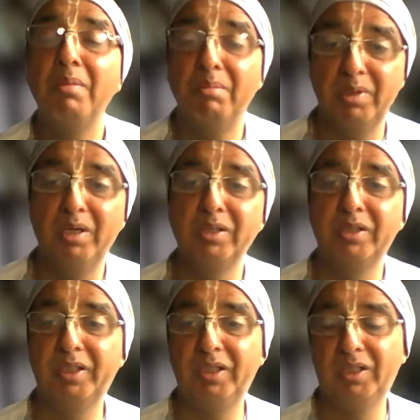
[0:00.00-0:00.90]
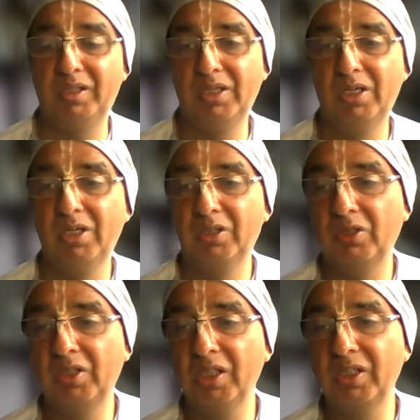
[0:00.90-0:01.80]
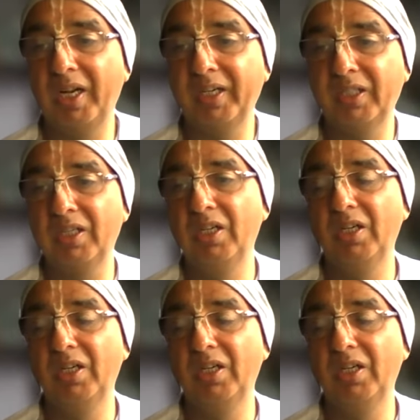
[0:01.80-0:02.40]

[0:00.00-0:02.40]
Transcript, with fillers: mercy. So just like